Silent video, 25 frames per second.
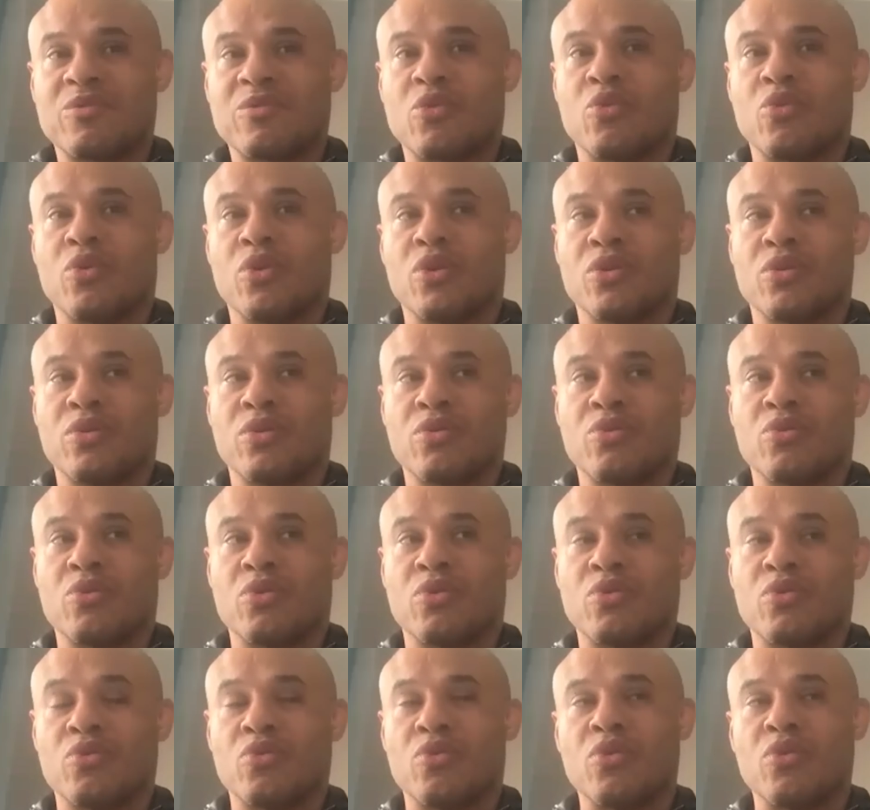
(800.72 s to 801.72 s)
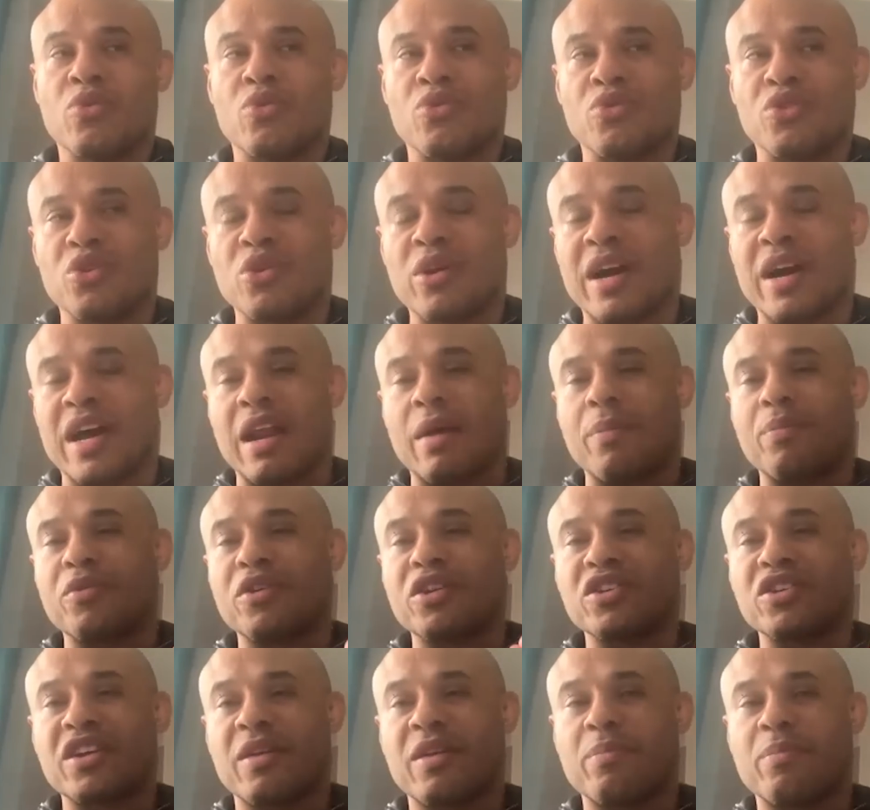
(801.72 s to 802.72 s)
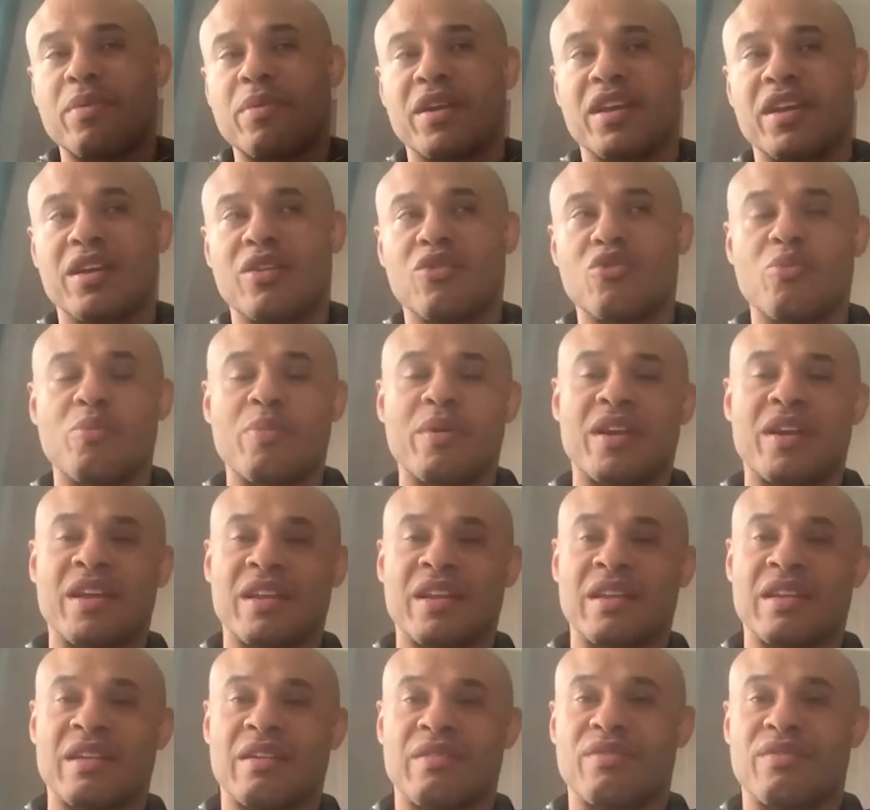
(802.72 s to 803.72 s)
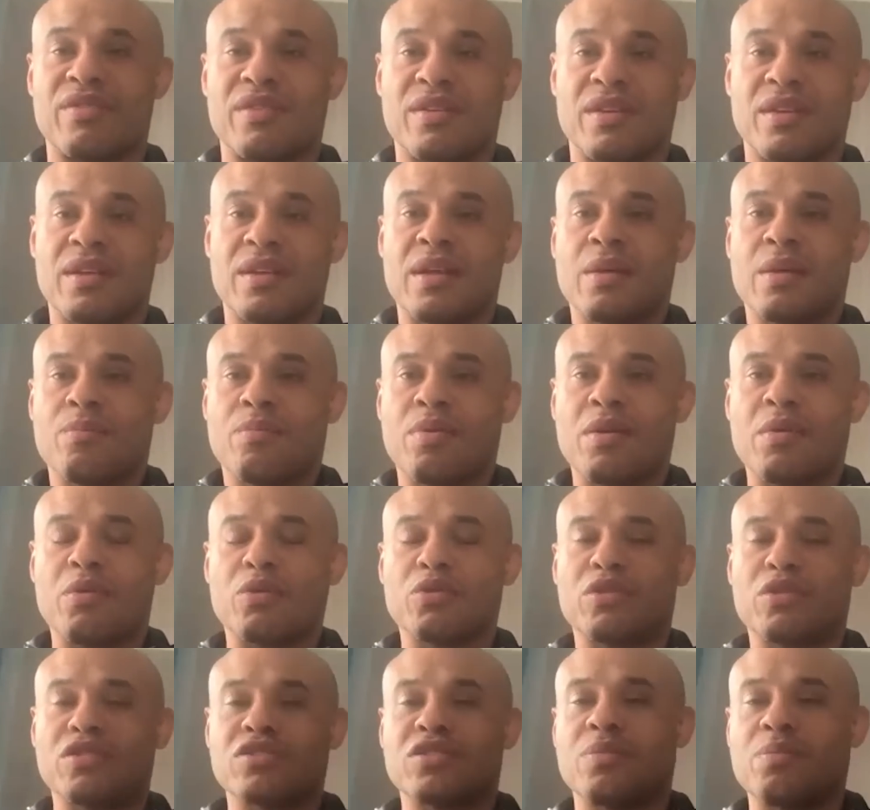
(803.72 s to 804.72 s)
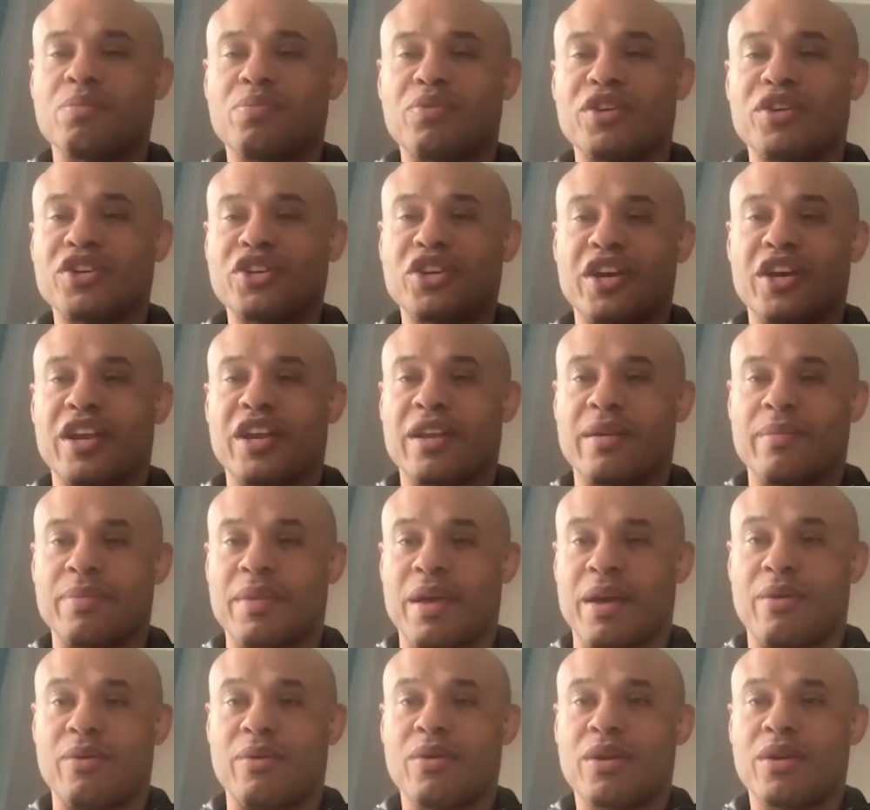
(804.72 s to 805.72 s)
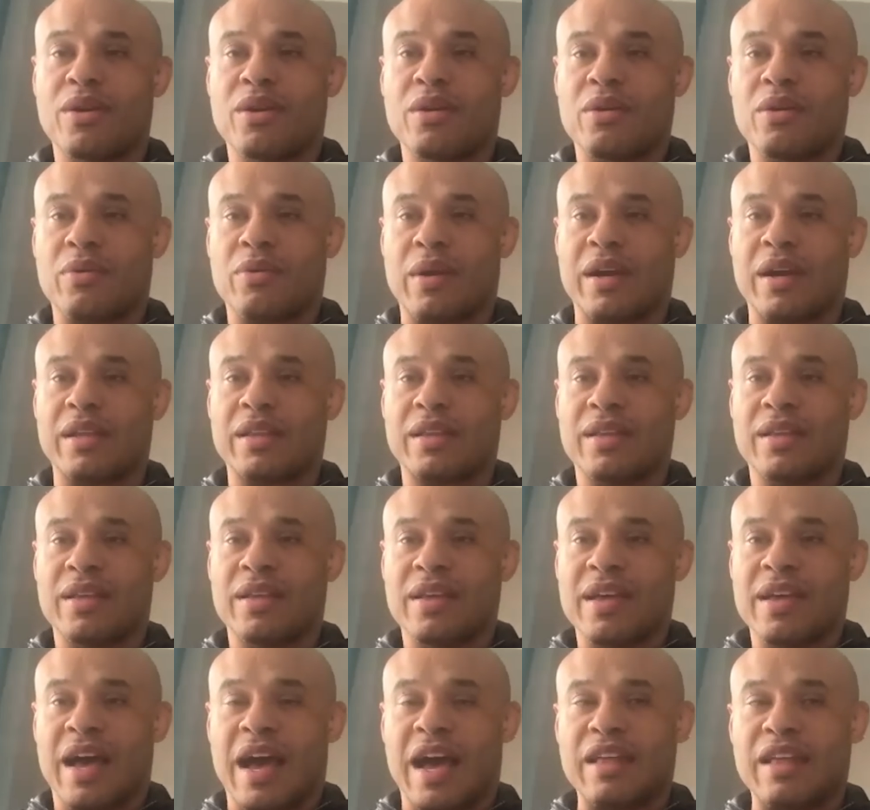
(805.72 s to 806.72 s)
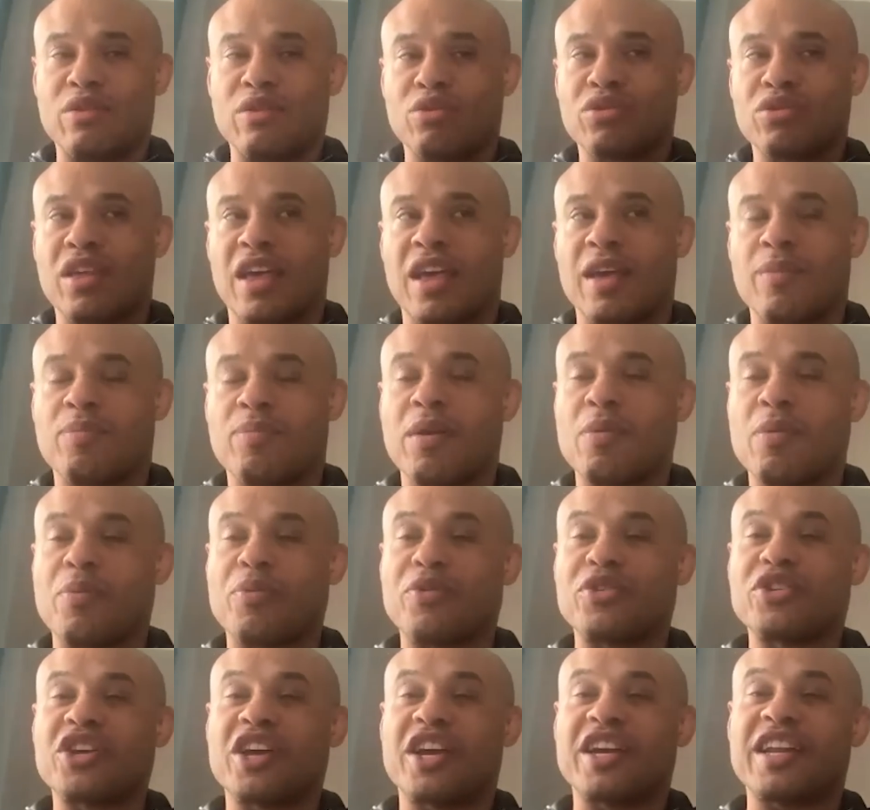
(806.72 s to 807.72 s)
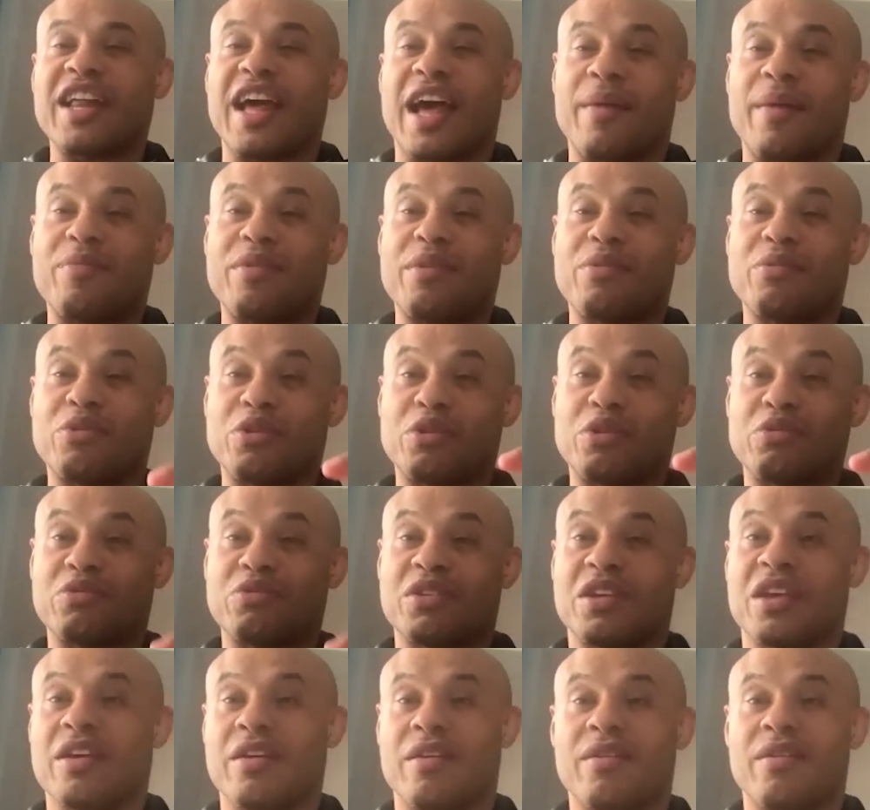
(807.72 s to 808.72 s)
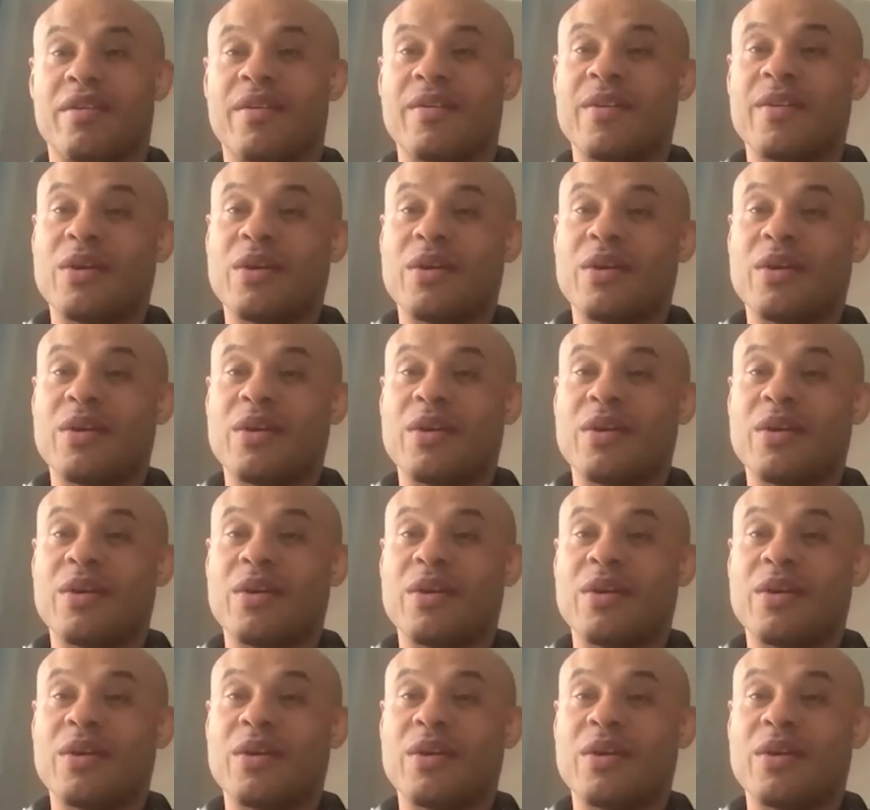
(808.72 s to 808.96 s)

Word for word: When you're gonna appreciate Beneil when Beneil leave, people doesn't appreciate him now, right? I don't think people appreciated Khabib when he was here.